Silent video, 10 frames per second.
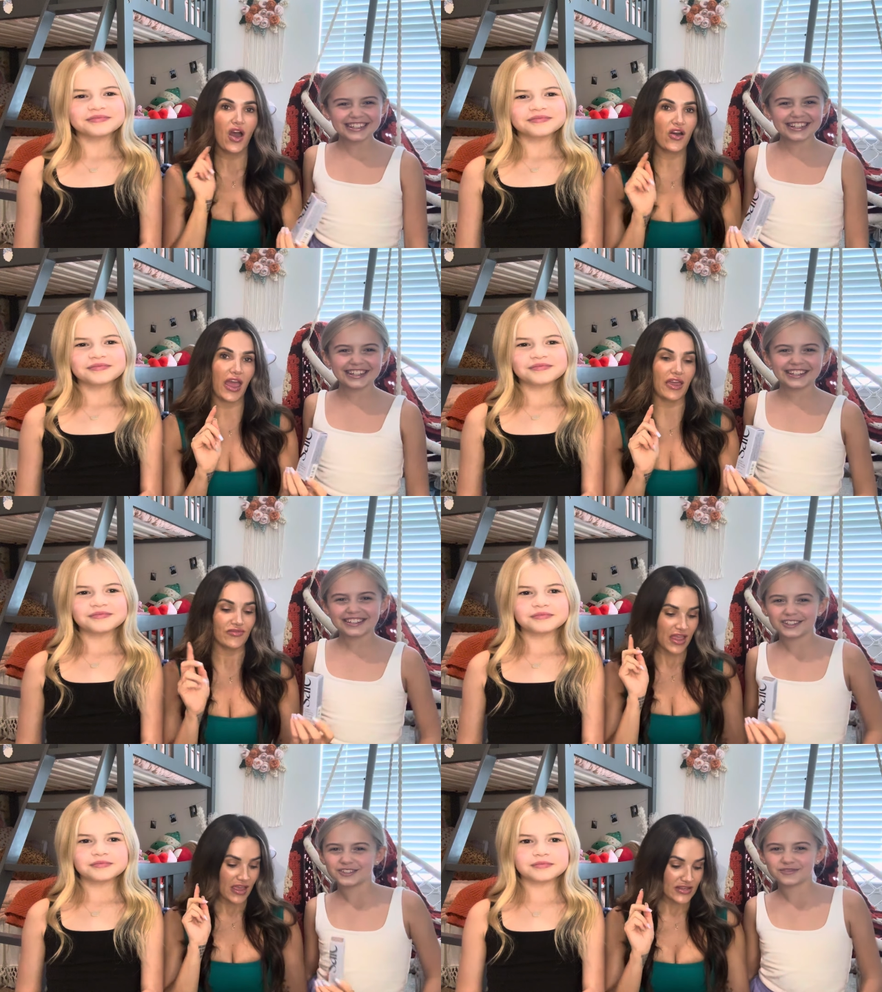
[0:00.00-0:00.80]
Speaker 1: Okay,
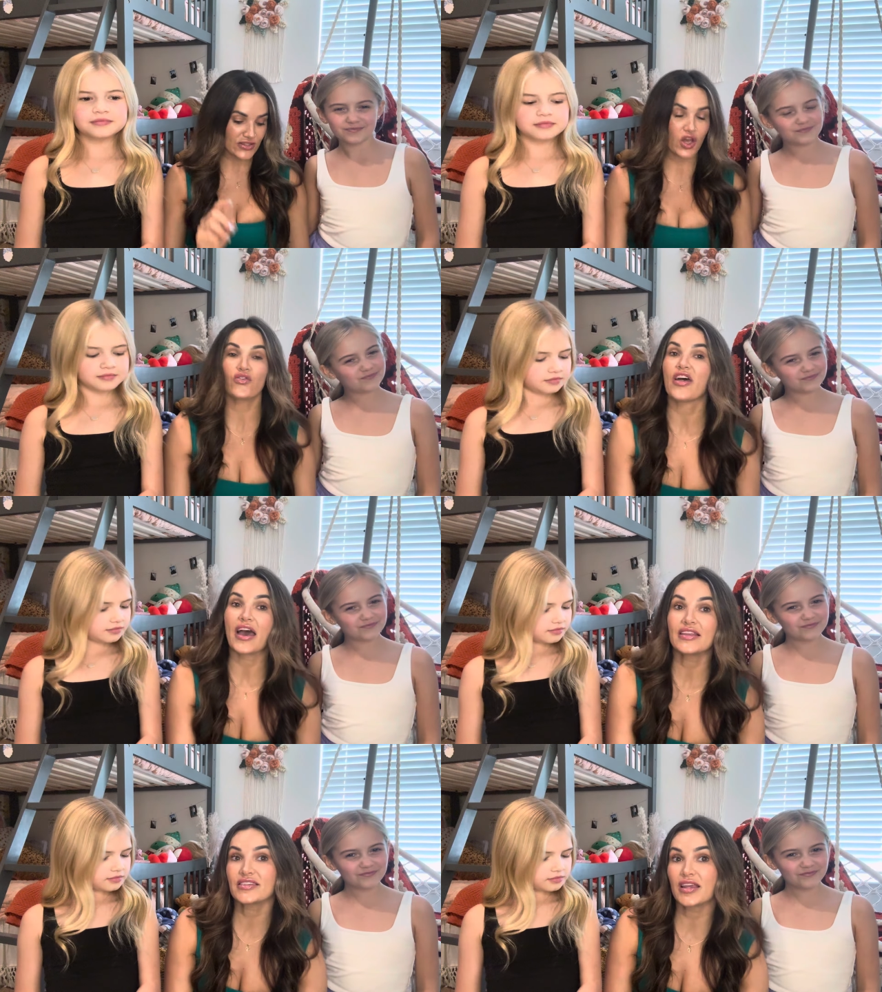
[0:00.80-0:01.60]
so
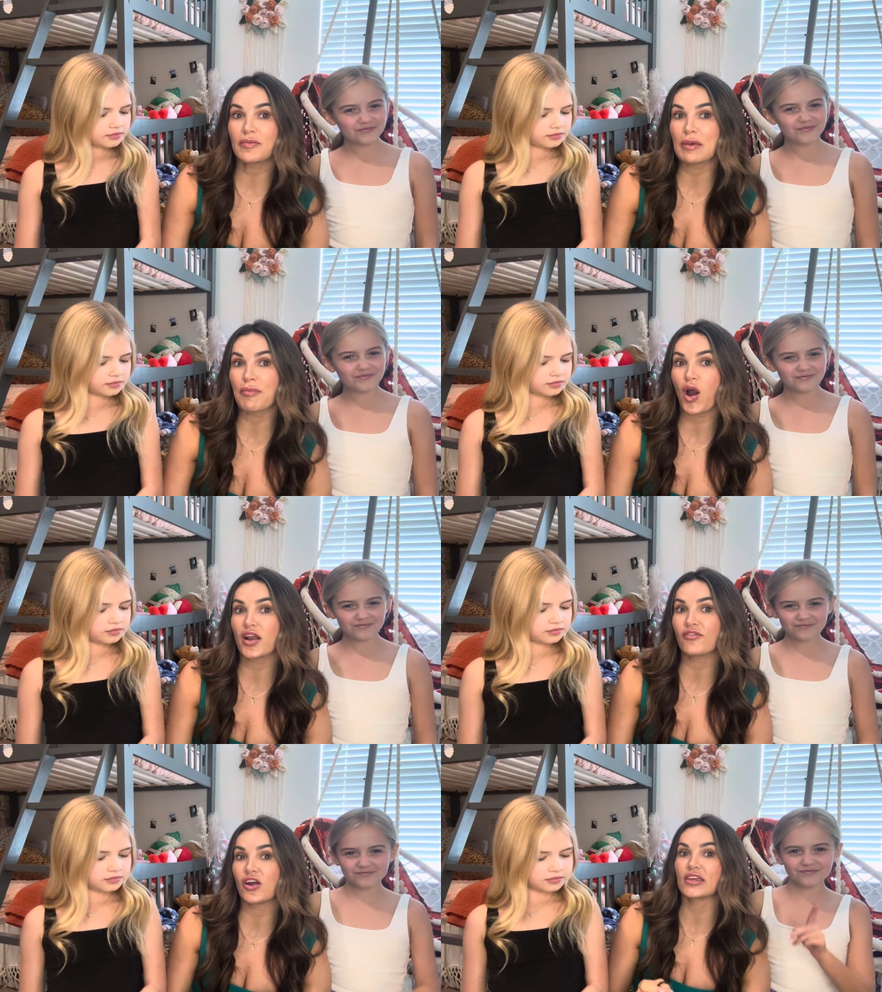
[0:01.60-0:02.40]
that is going to be part
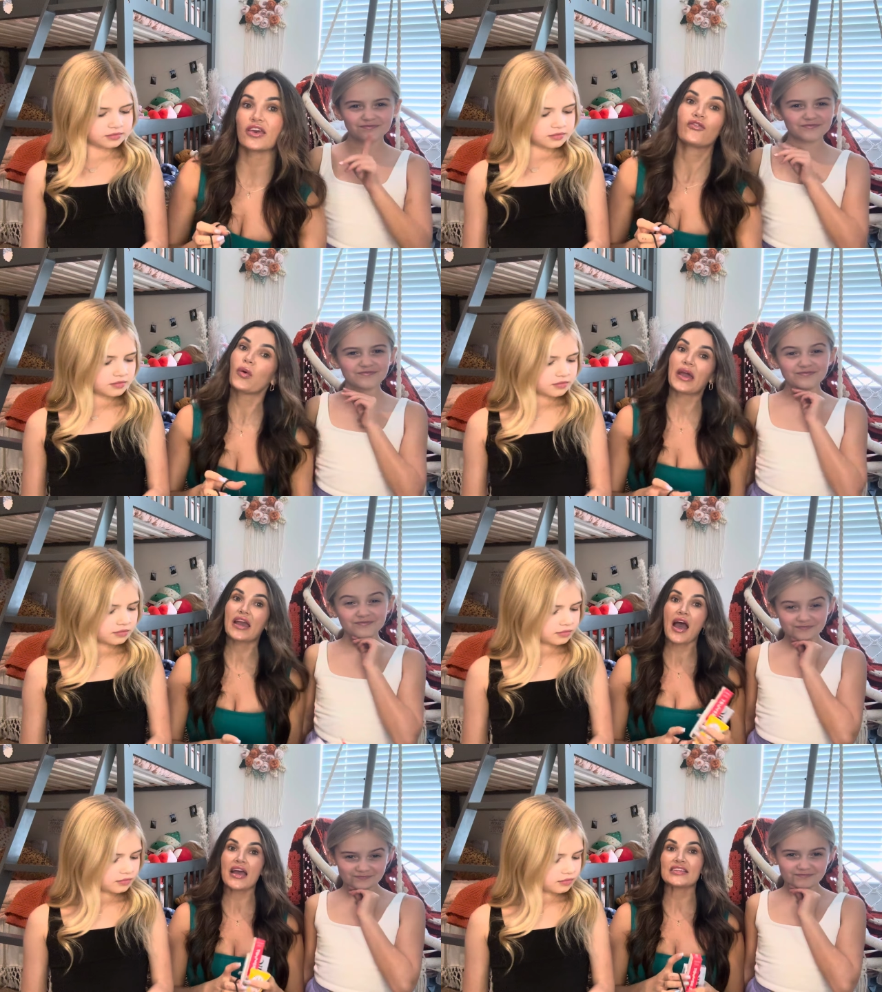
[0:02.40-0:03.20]
of our giveaway,
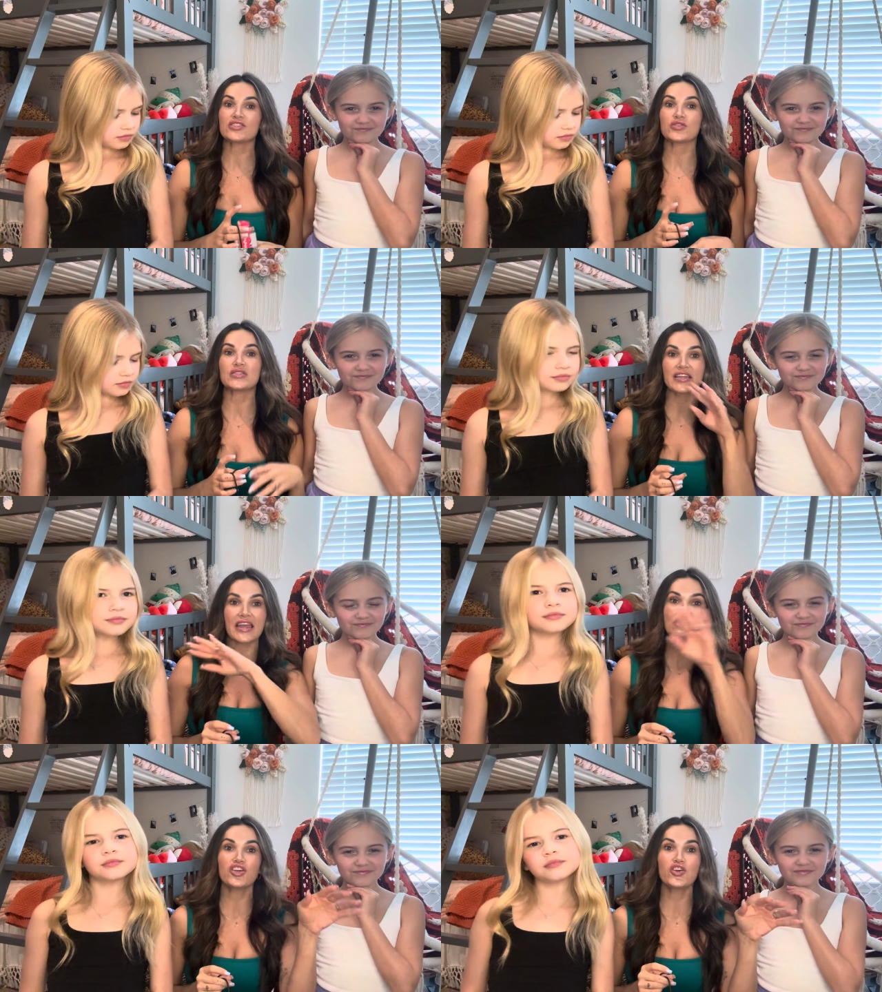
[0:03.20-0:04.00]
guys. So
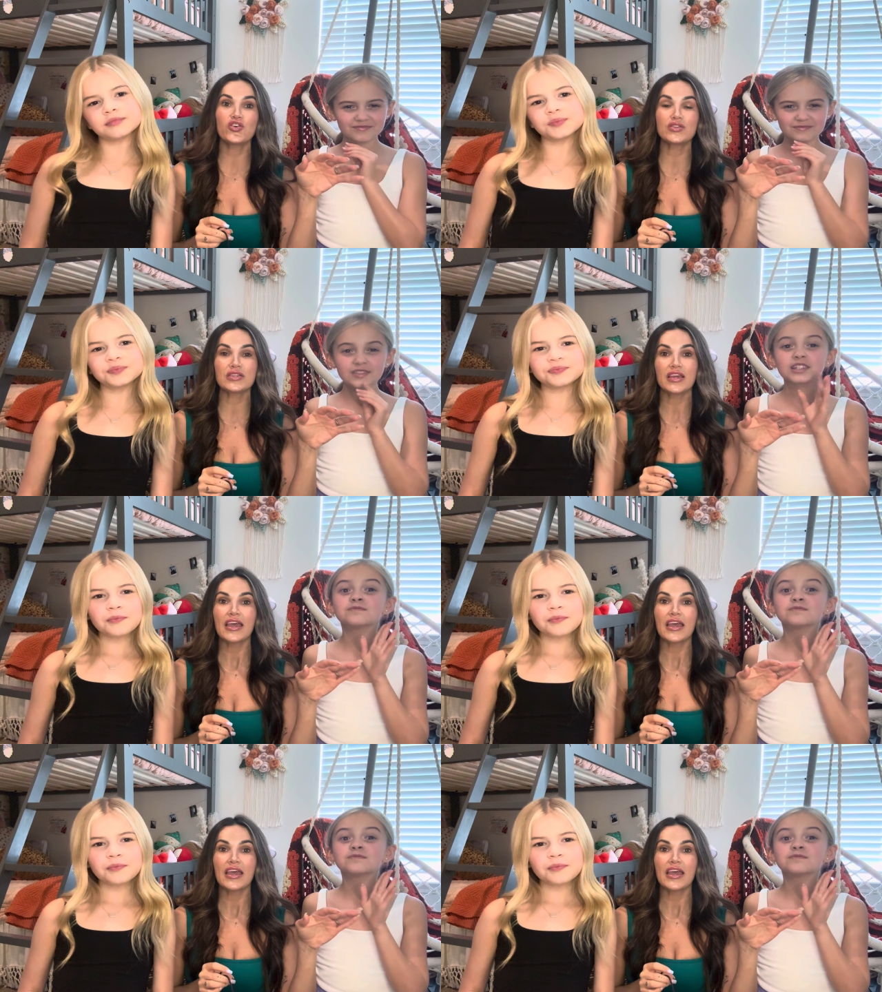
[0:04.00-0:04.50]
stay tuned.